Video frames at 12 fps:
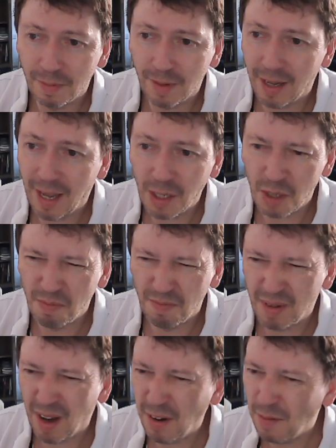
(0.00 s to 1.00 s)
it's
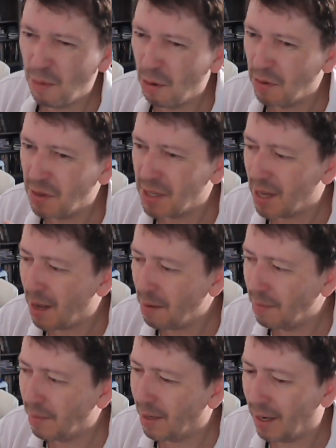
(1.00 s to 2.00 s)
kind of more of the
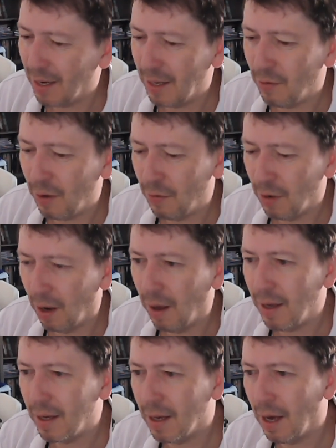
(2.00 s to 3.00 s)
same, if you
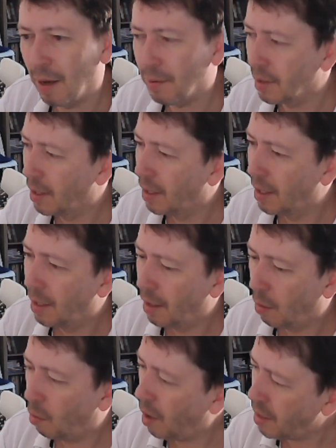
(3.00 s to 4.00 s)
like.
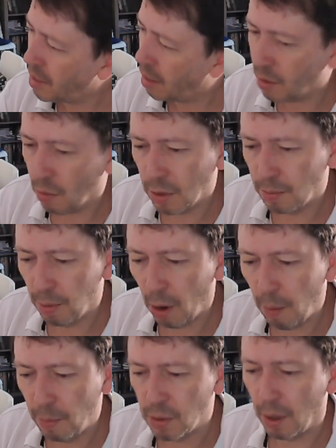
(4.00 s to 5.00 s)
Why is it? It's always
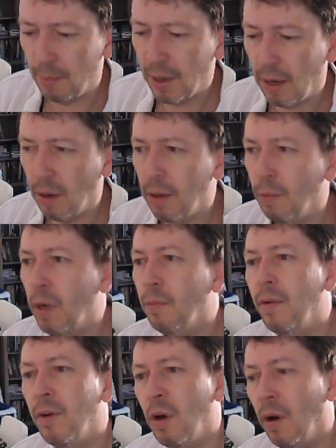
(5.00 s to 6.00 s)
blobs when I pick it. Look at what
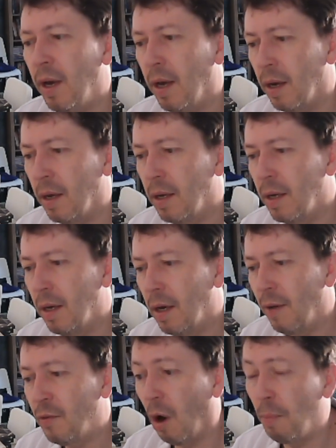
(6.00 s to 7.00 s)
have I got here?
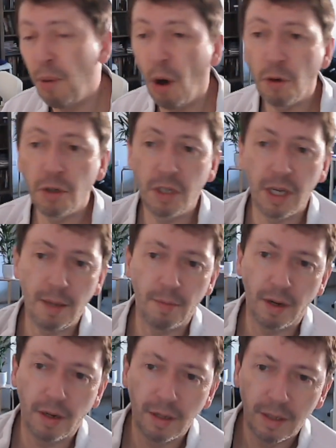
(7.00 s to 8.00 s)
I've got a pod
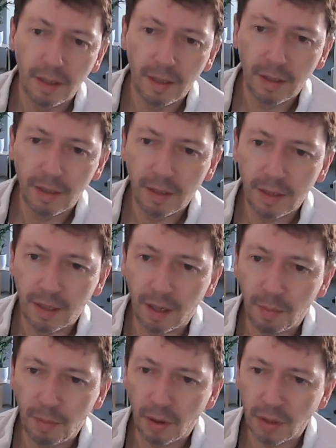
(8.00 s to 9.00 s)
demon. Yeah, a
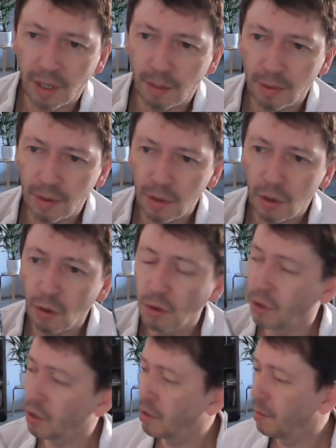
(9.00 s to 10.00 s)
pod demon.
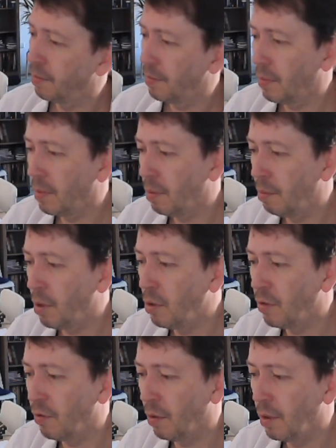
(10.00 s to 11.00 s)
Gorgeous.
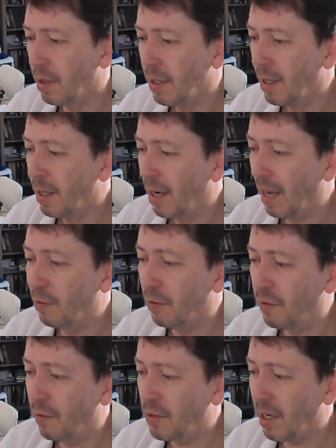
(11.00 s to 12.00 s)
Beautiful. Level
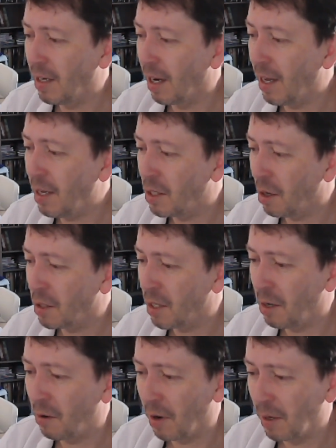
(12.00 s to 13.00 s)
15 elite
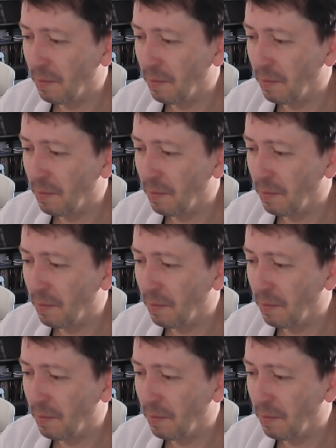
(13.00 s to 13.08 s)
artillery.